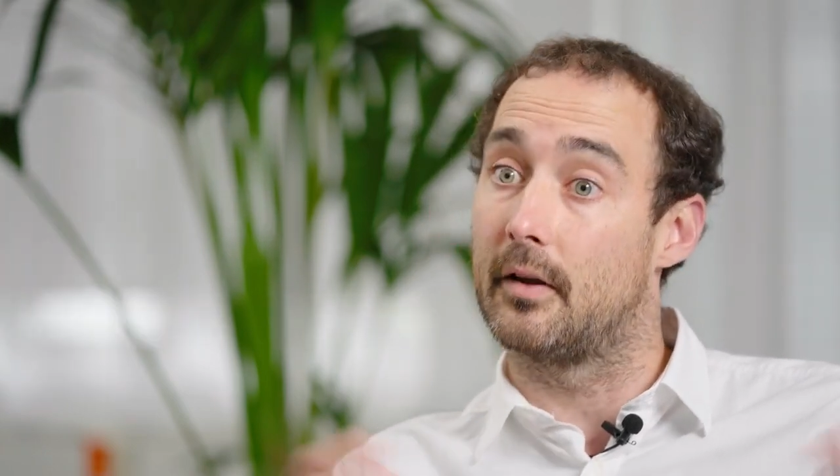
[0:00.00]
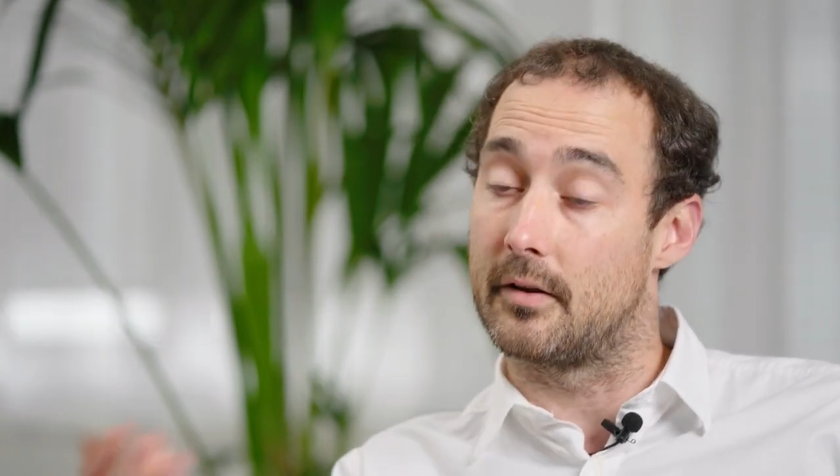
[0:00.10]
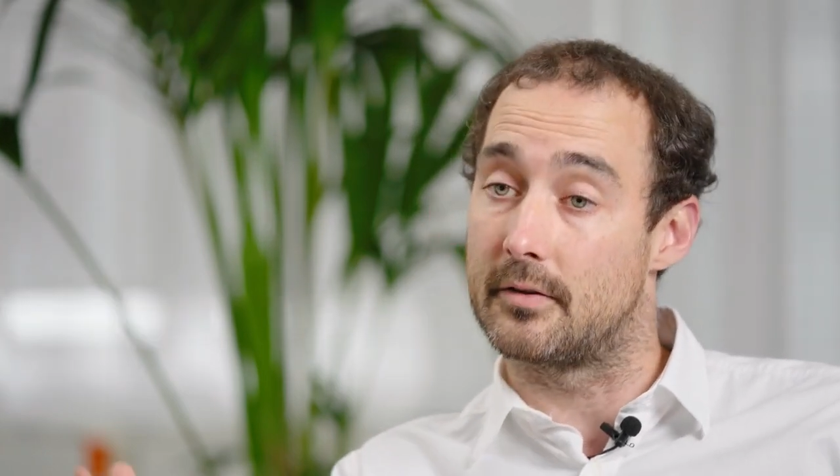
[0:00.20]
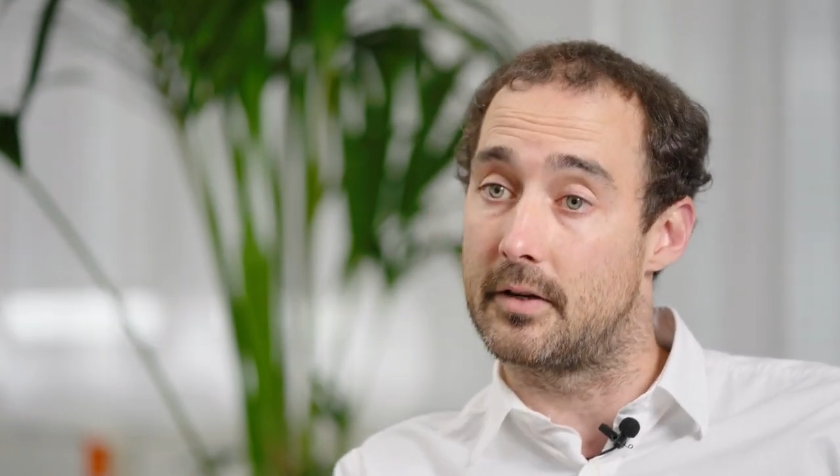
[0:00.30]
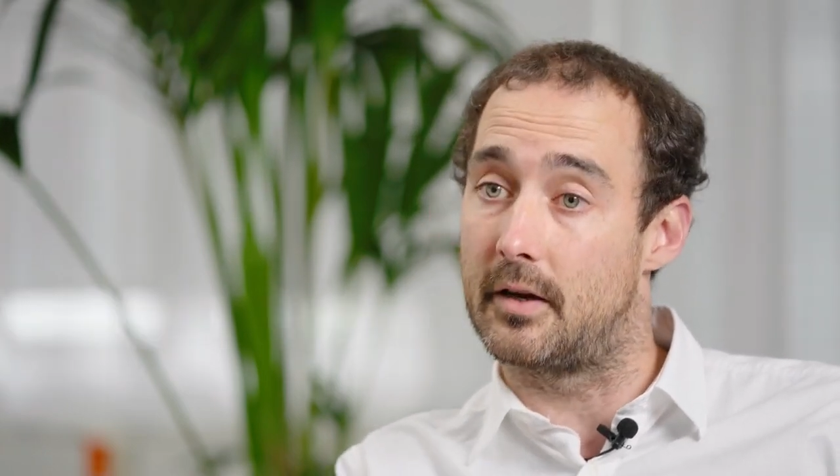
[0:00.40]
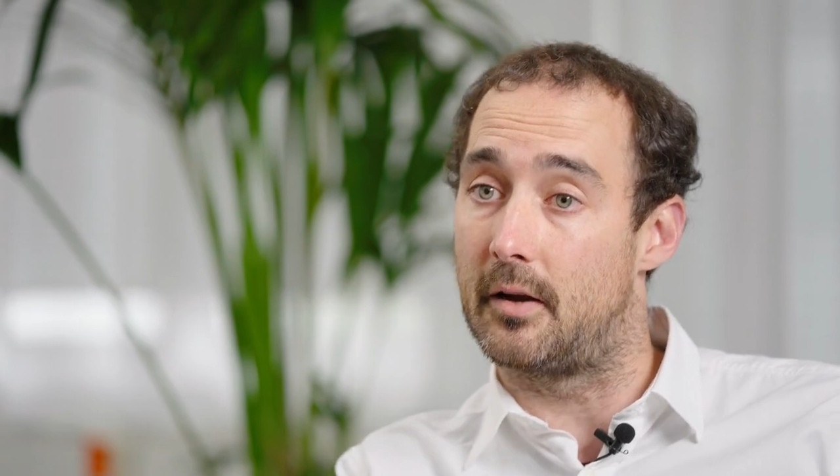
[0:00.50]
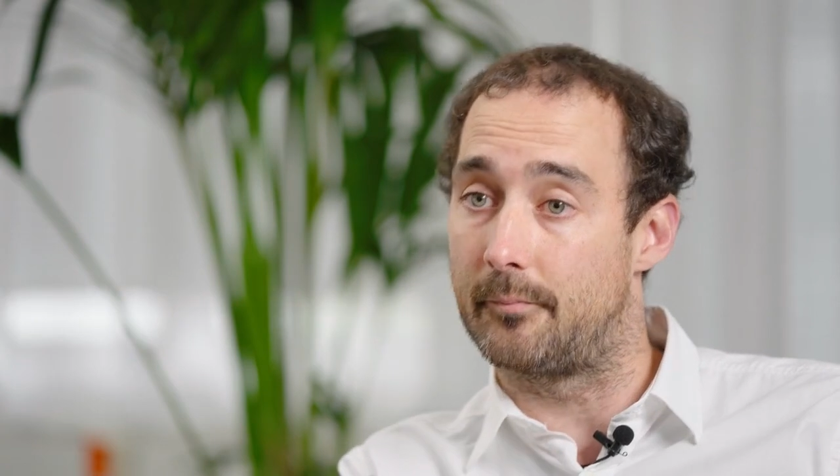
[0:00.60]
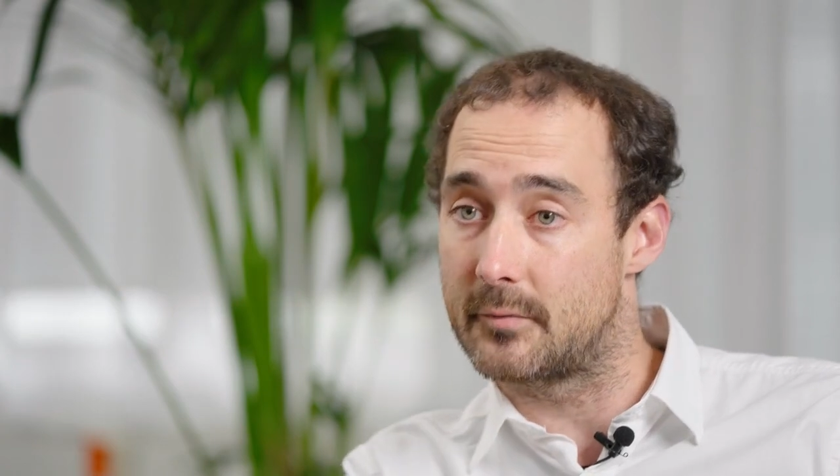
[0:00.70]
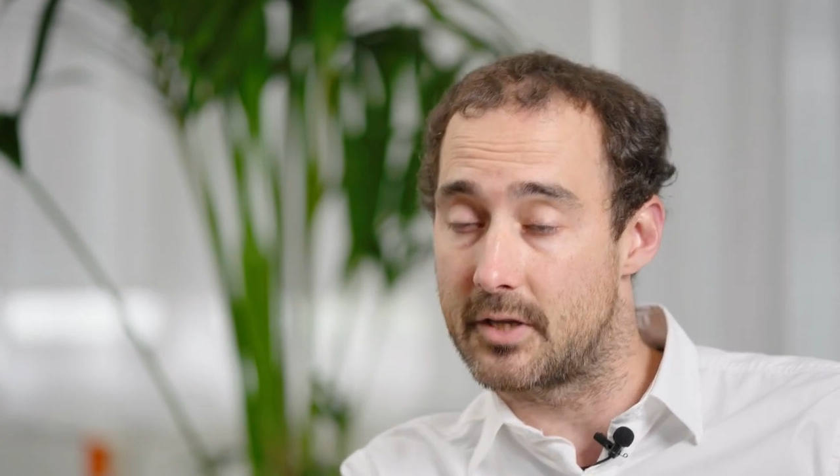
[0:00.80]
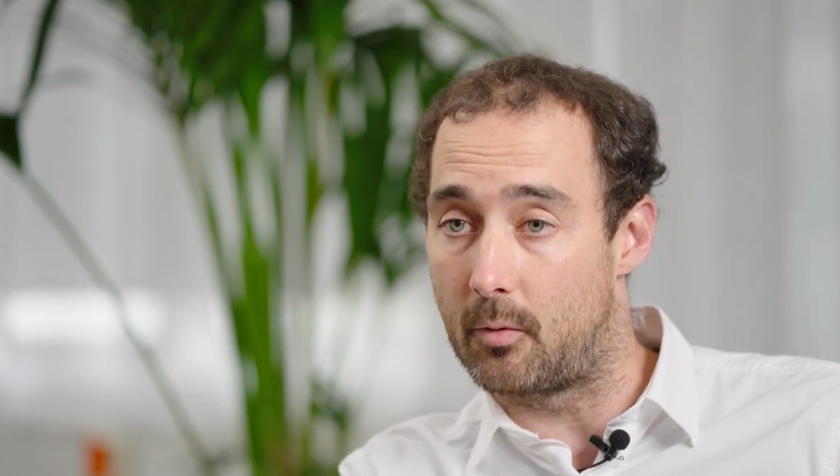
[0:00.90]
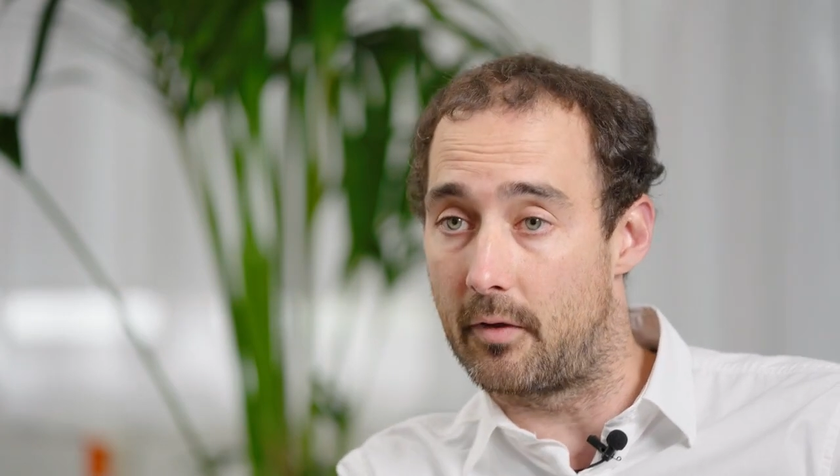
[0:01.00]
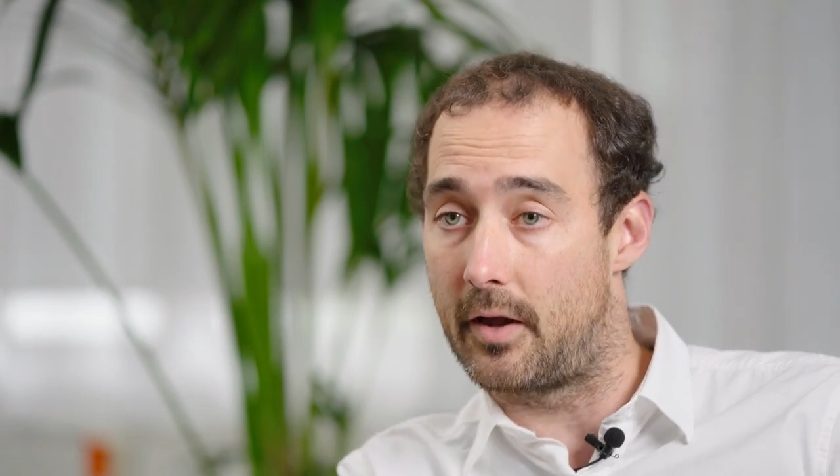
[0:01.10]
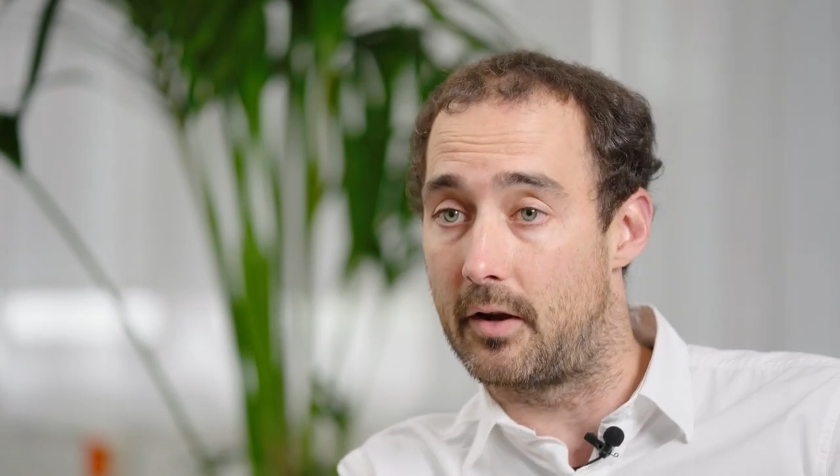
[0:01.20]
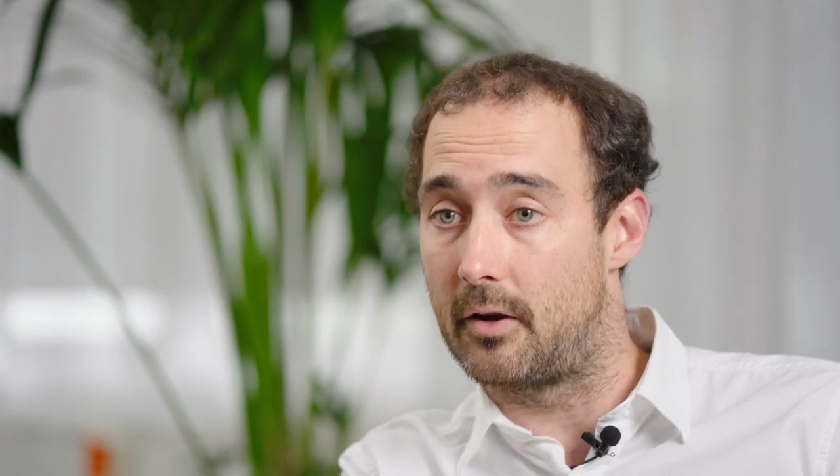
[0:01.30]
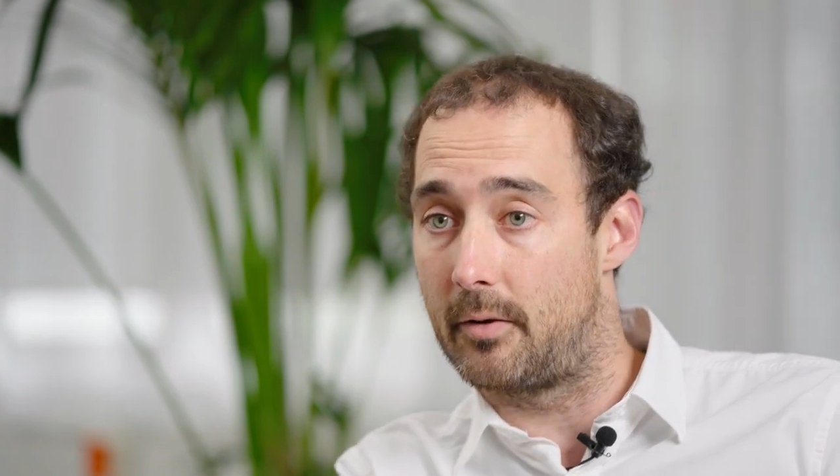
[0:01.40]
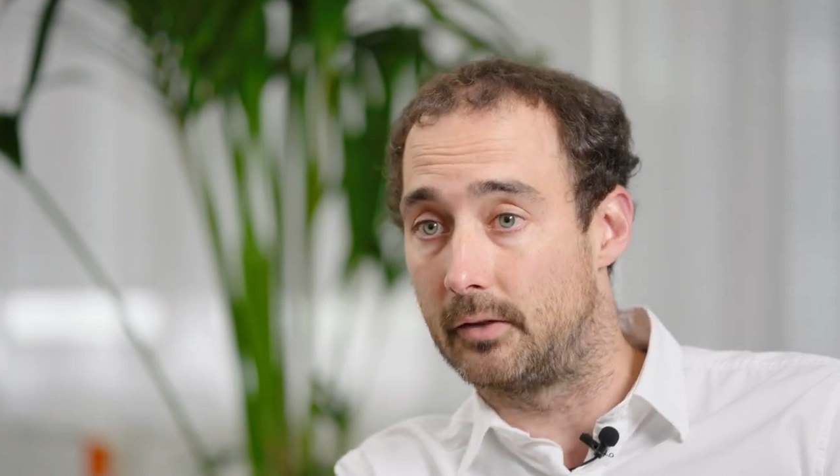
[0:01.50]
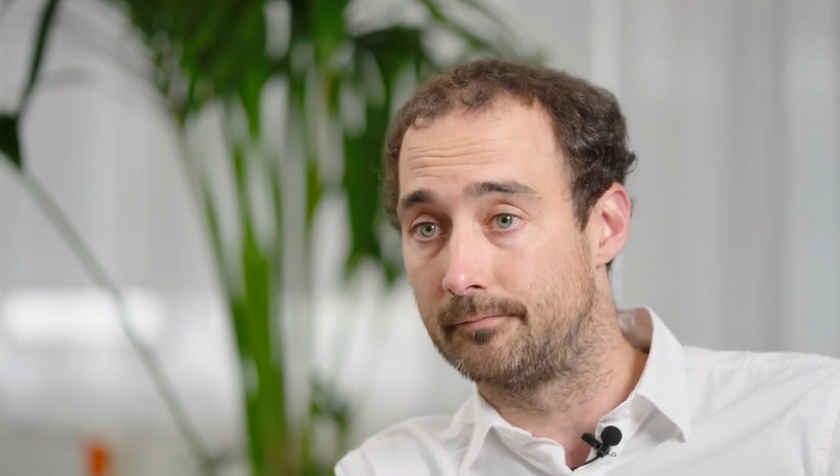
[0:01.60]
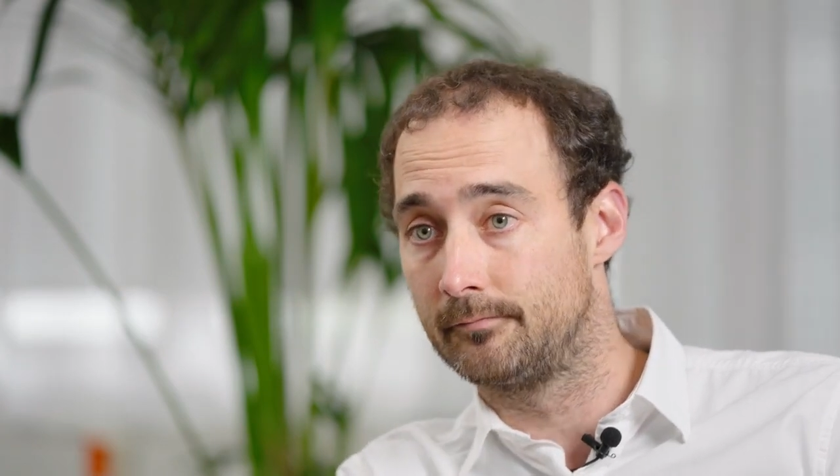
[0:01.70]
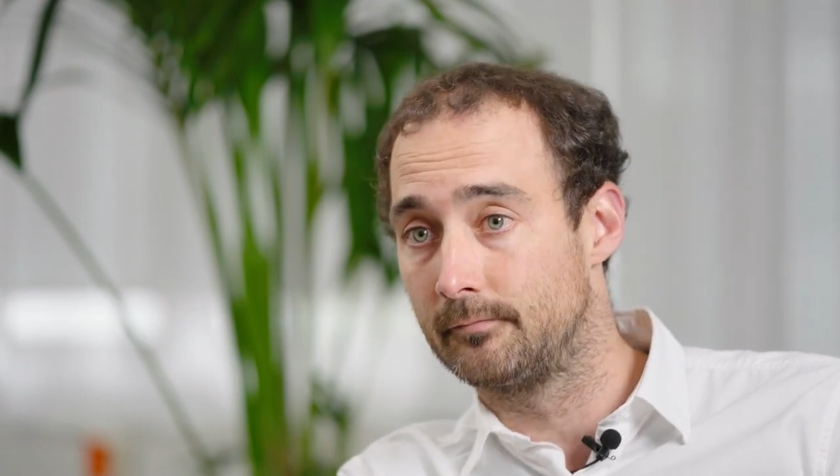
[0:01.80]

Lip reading: and see what they are doing.